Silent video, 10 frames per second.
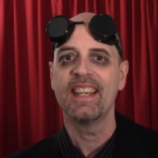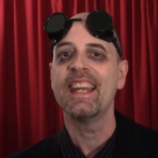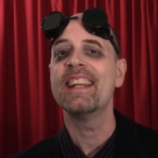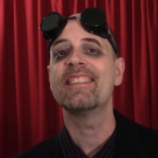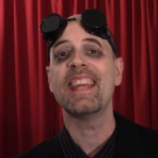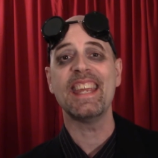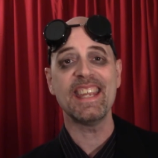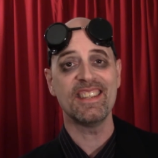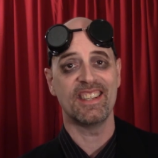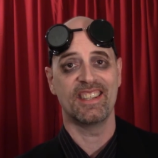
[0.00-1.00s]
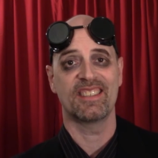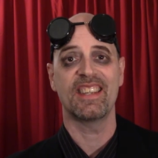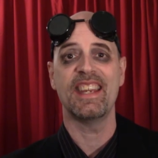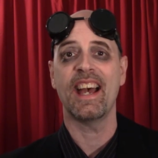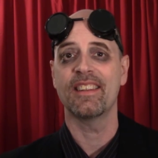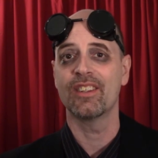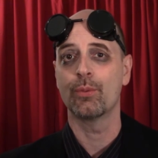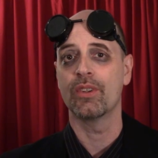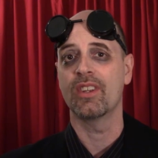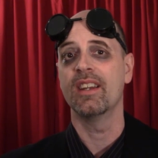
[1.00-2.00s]
It's easy to see how this
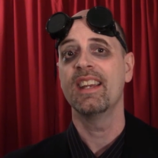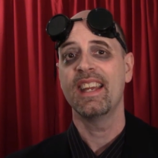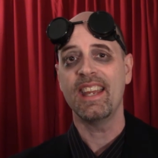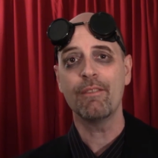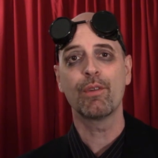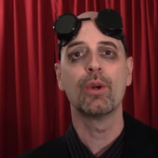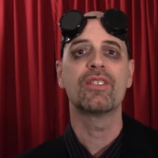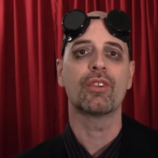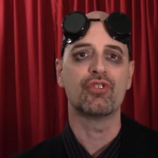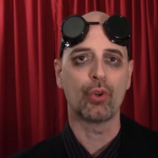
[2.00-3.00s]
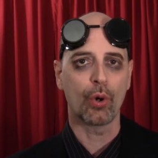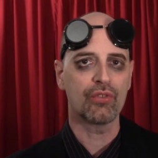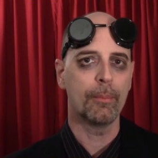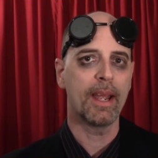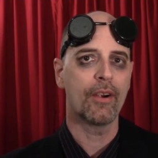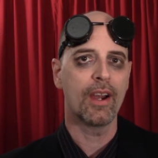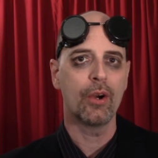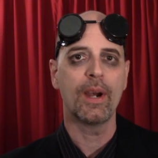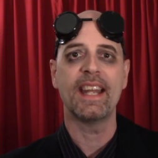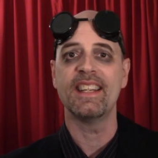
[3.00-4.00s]
was an influence on George
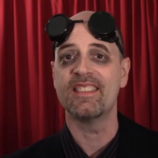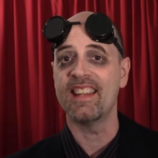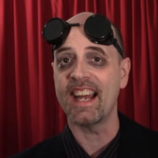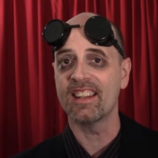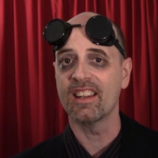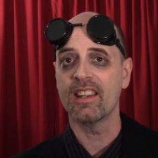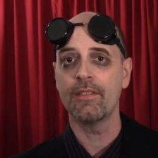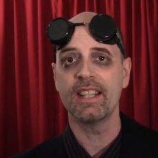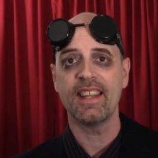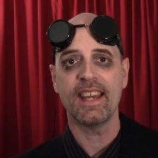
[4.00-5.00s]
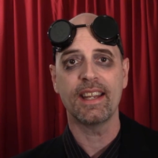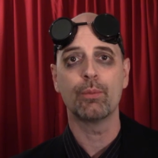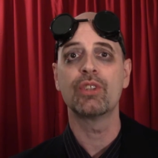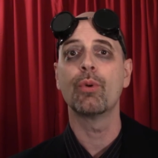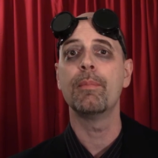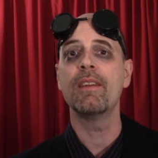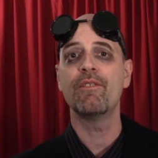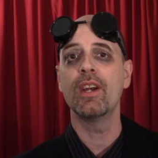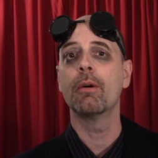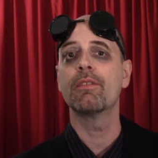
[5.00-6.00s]
Romero and his Night of the Living Dead, which would be
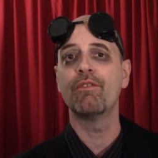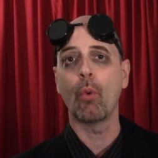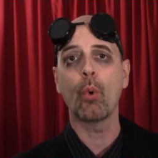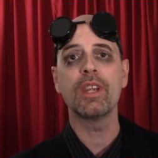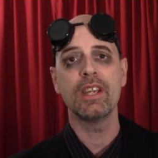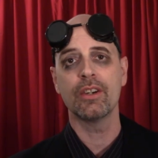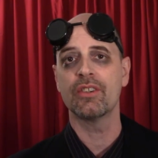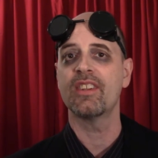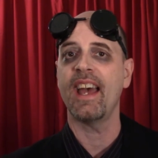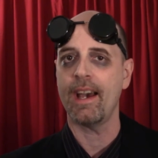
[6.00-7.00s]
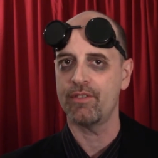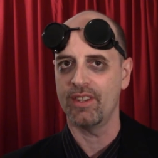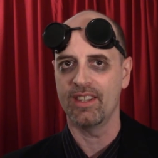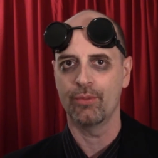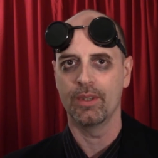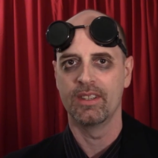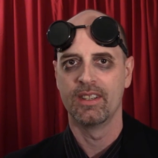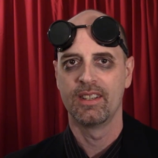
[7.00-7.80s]
filmed four years after this one.